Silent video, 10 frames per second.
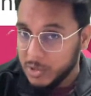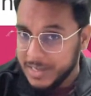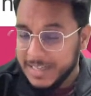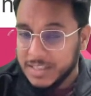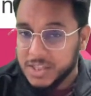
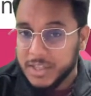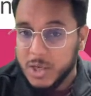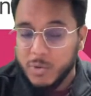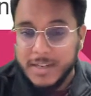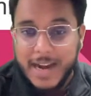electricity
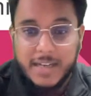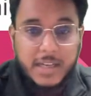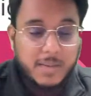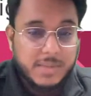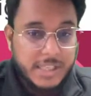unit had
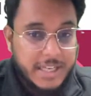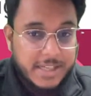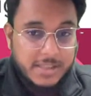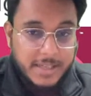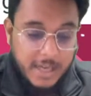come
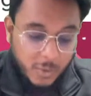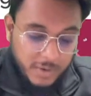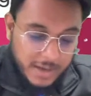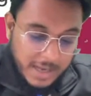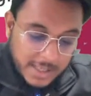seriously down.
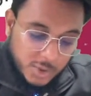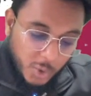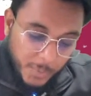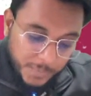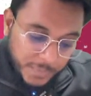
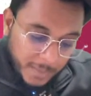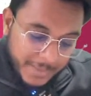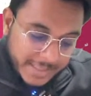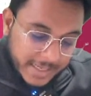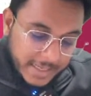So
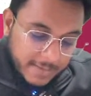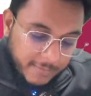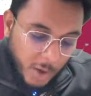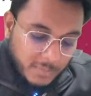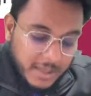basically
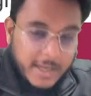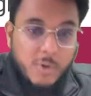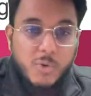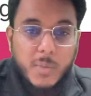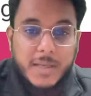from the
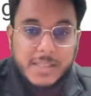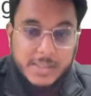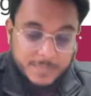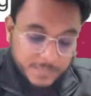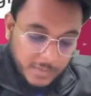
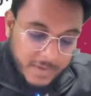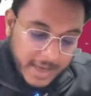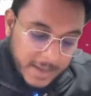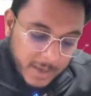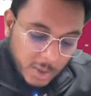renewables, we
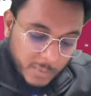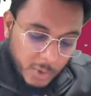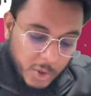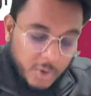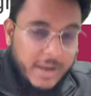are able to
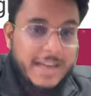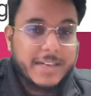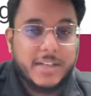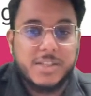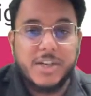procure
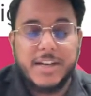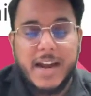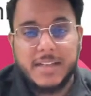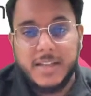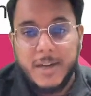electricity
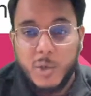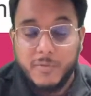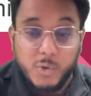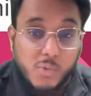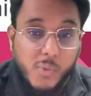at the rate
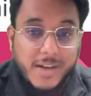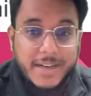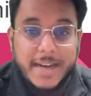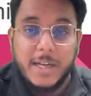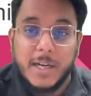of
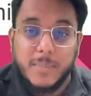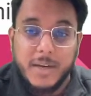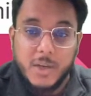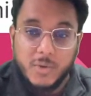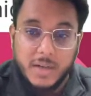2.88 per
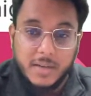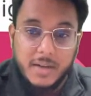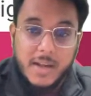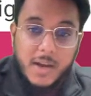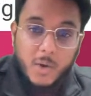unit.
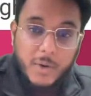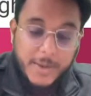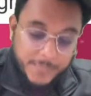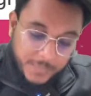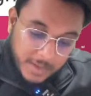Okay,